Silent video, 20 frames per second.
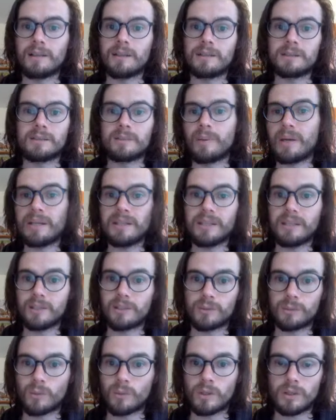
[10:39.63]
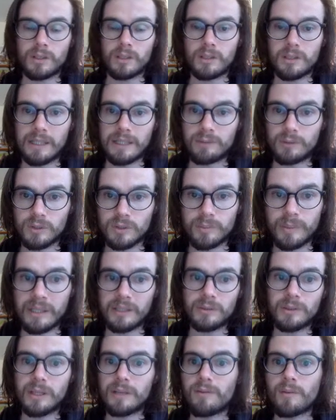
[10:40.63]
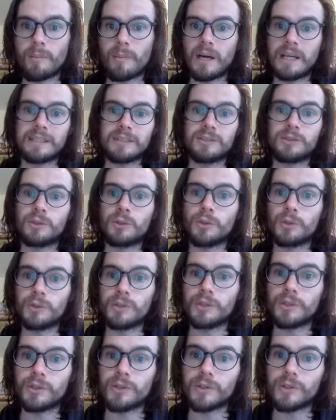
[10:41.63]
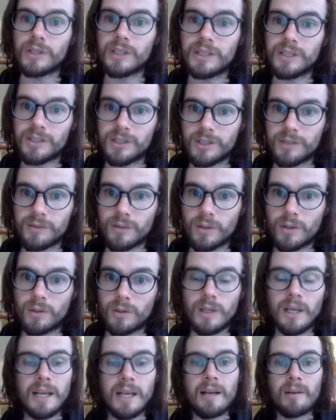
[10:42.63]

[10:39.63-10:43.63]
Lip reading: depending on what level spell, you have a -2 to your initiative roll.